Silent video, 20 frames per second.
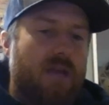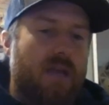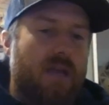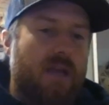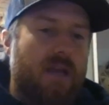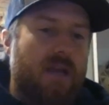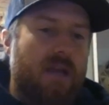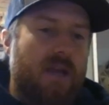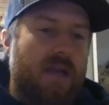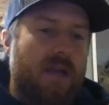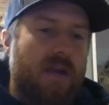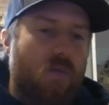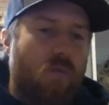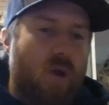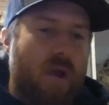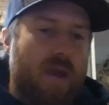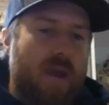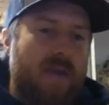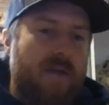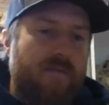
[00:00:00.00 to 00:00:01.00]
in a
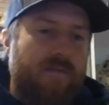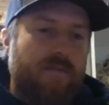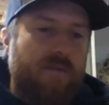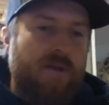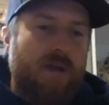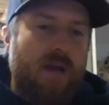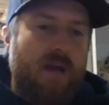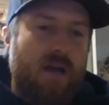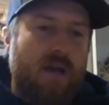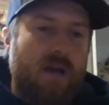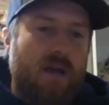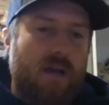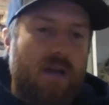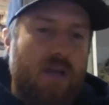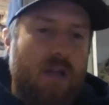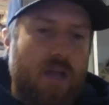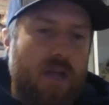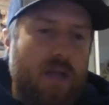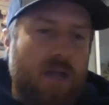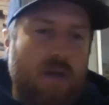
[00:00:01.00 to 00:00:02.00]
way of
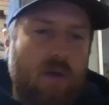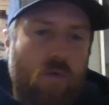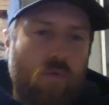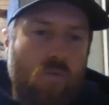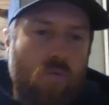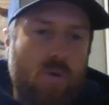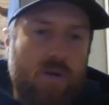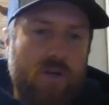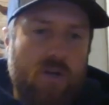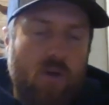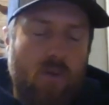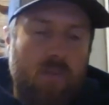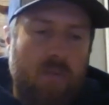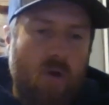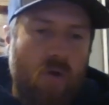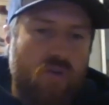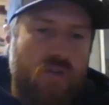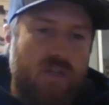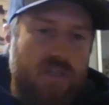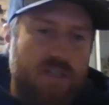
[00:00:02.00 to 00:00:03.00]
when you're
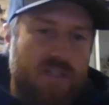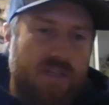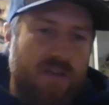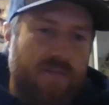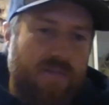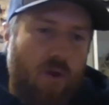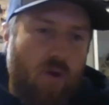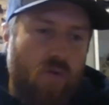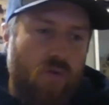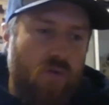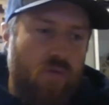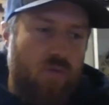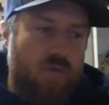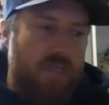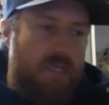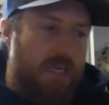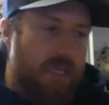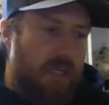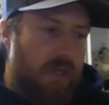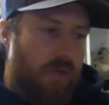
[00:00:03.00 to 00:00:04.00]
approaching stuff, also
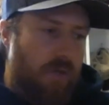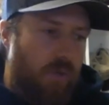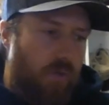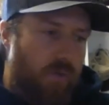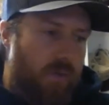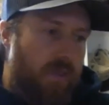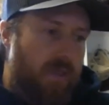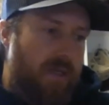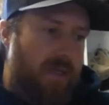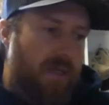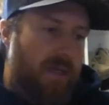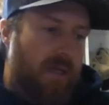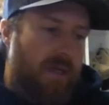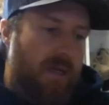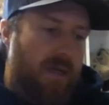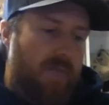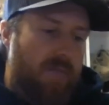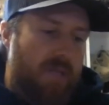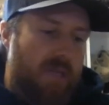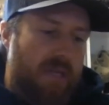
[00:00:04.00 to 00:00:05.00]
yield,
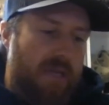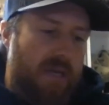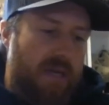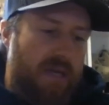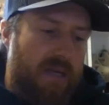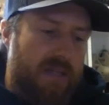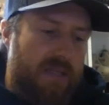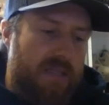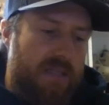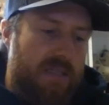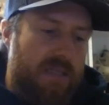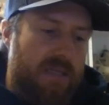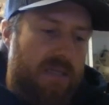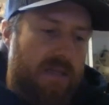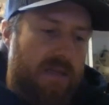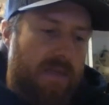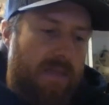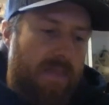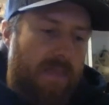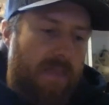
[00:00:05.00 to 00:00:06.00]
because
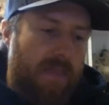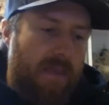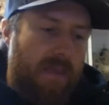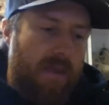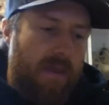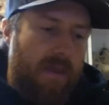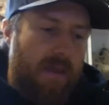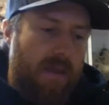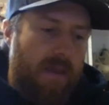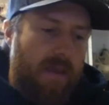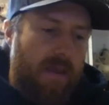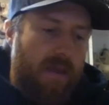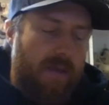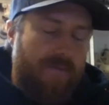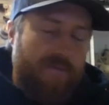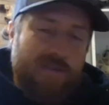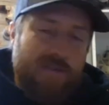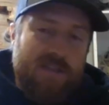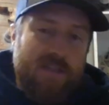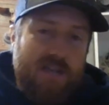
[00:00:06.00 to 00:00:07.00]

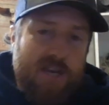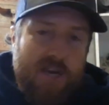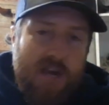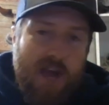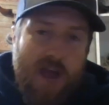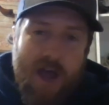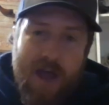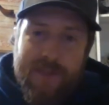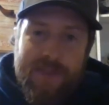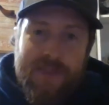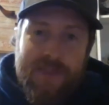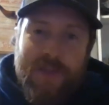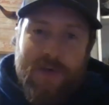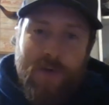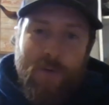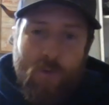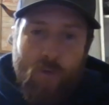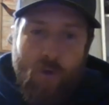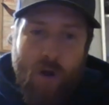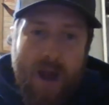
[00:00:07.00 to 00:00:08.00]
if it's not the
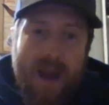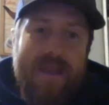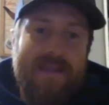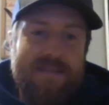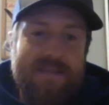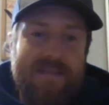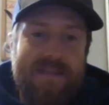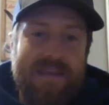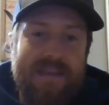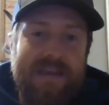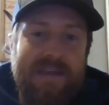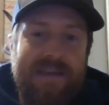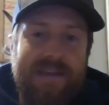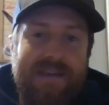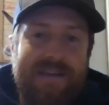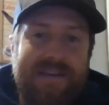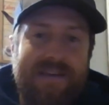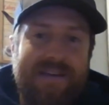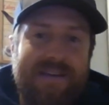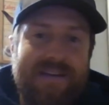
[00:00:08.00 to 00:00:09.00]
right thing,
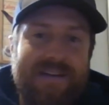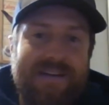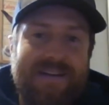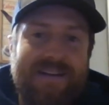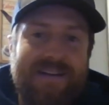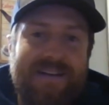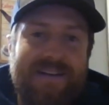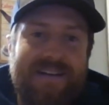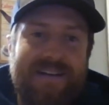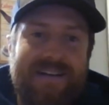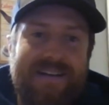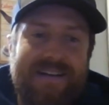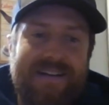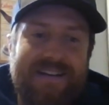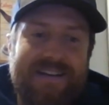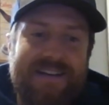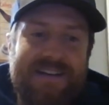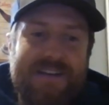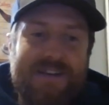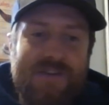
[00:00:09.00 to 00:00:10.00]

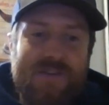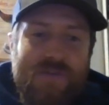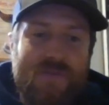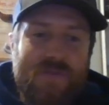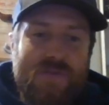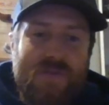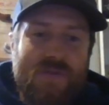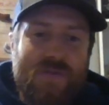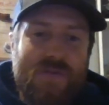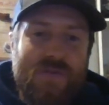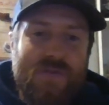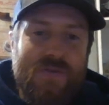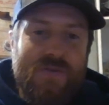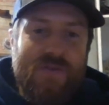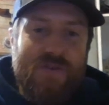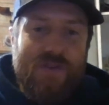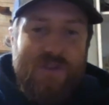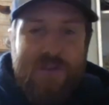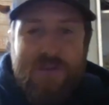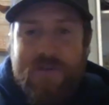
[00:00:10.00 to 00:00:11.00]
you
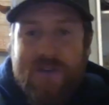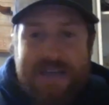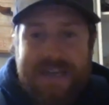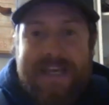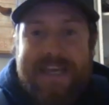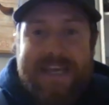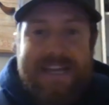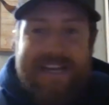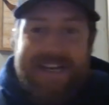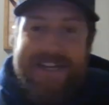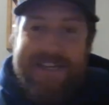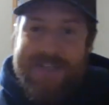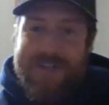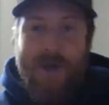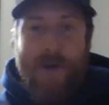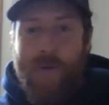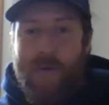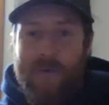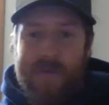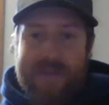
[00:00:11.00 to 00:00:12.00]
can get
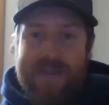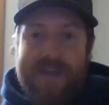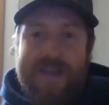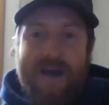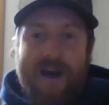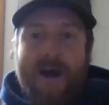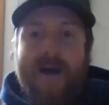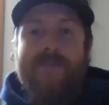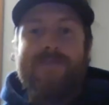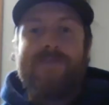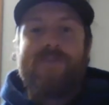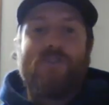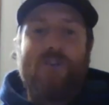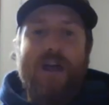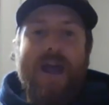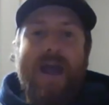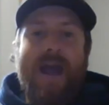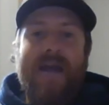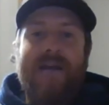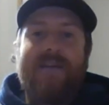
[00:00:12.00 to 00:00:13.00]
totally off
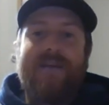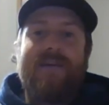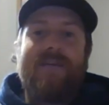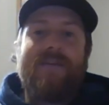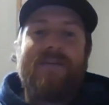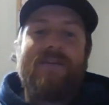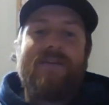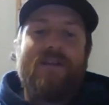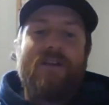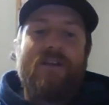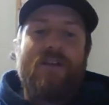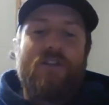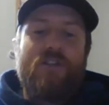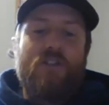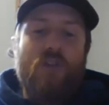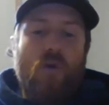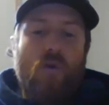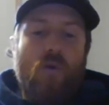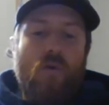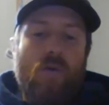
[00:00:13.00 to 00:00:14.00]
track.
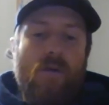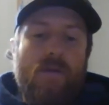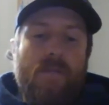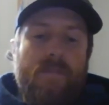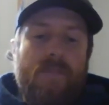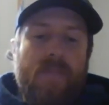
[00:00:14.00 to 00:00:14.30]
So